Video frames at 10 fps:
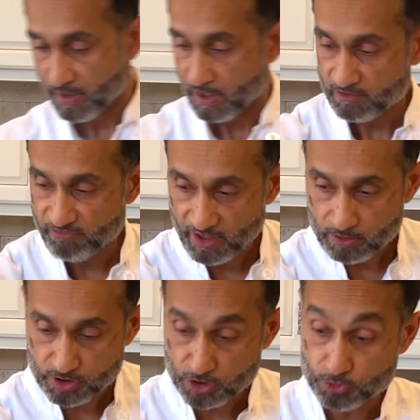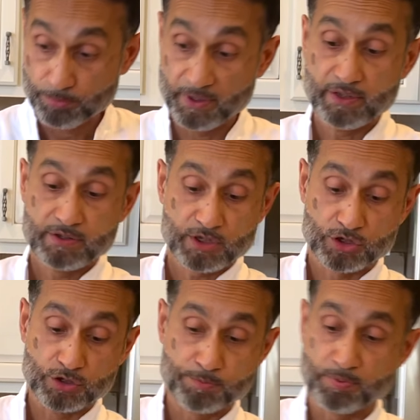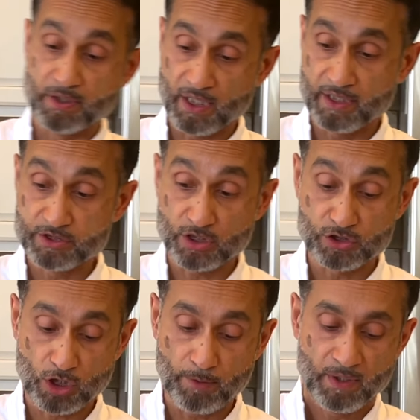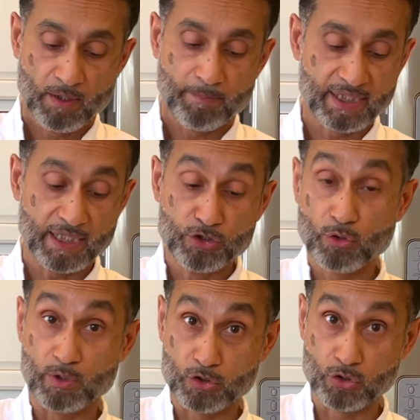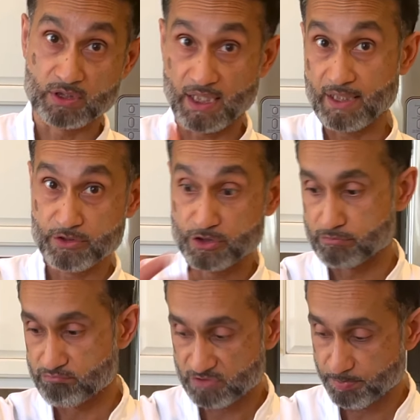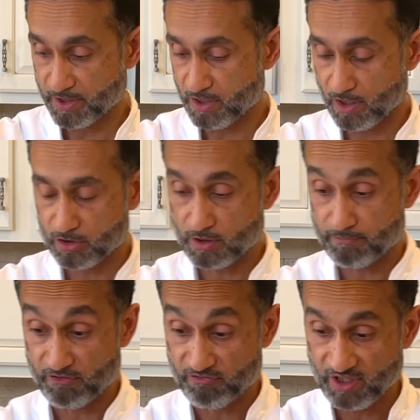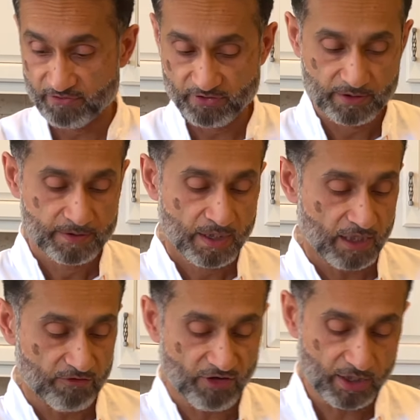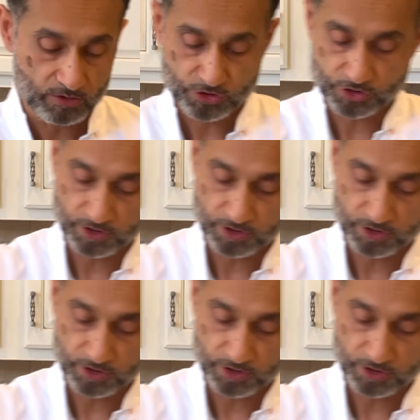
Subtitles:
And the final touch will be just the spring onions on top. But again, you don't want to cook that. You just sprinkle it on top for flavor and a final stir.